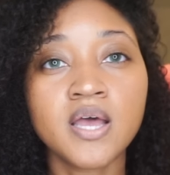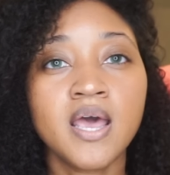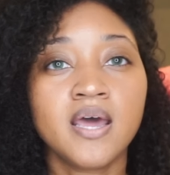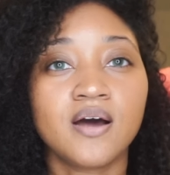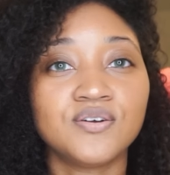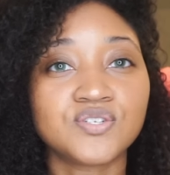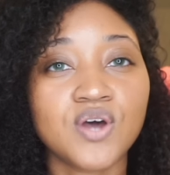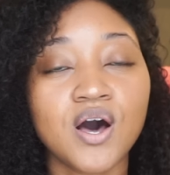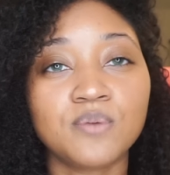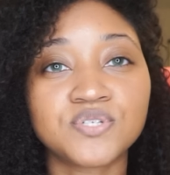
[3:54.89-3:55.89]
It also
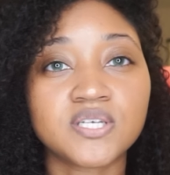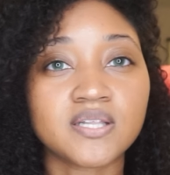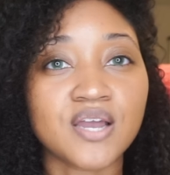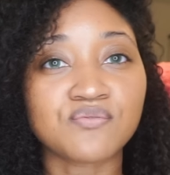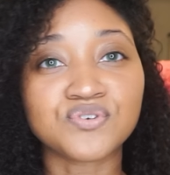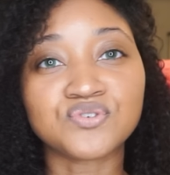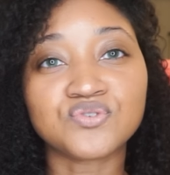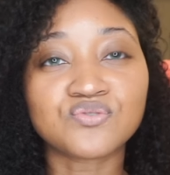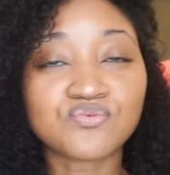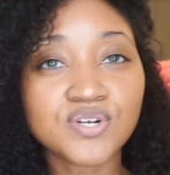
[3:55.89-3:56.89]
helps to like
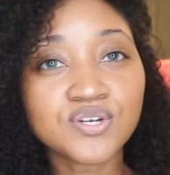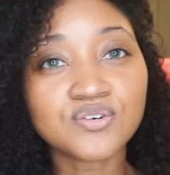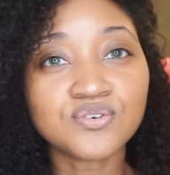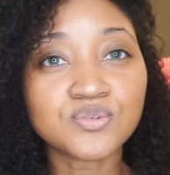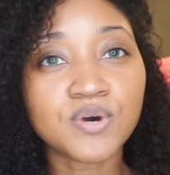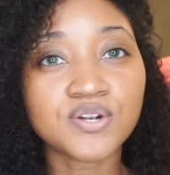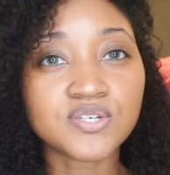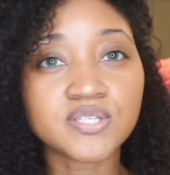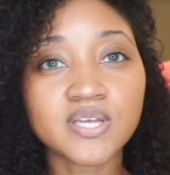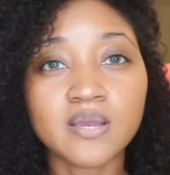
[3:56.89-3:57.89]
reduce wrinkles while you
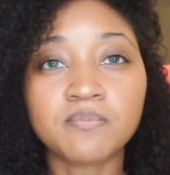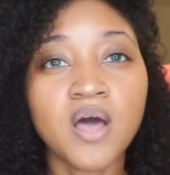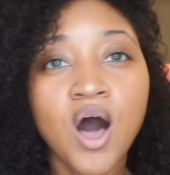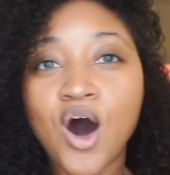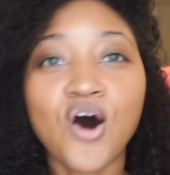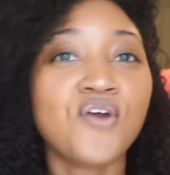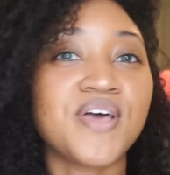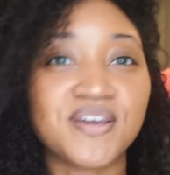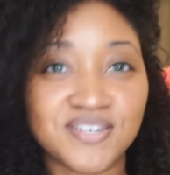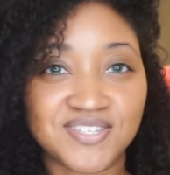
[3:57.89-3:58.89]
sleep, all
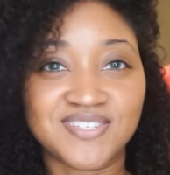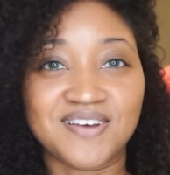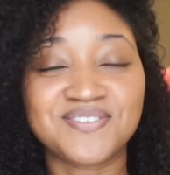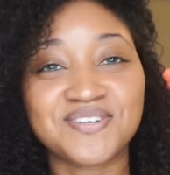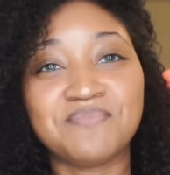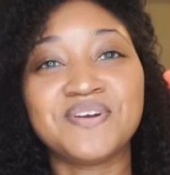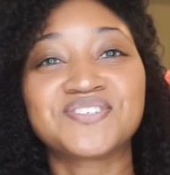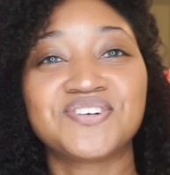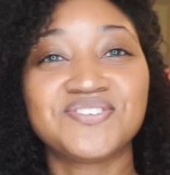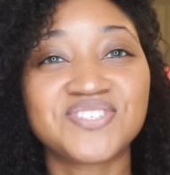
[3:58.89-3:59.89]
that good stuff. So make
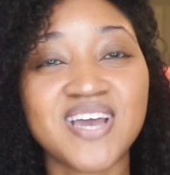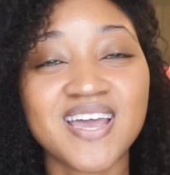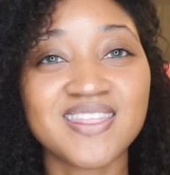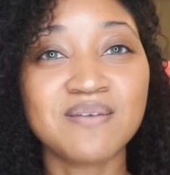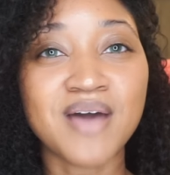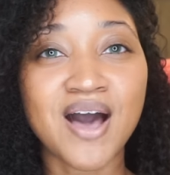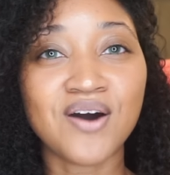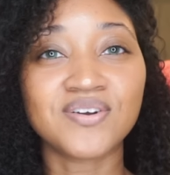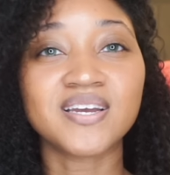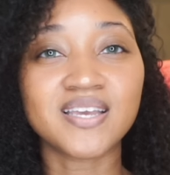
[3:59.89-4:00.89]
sure you check them out.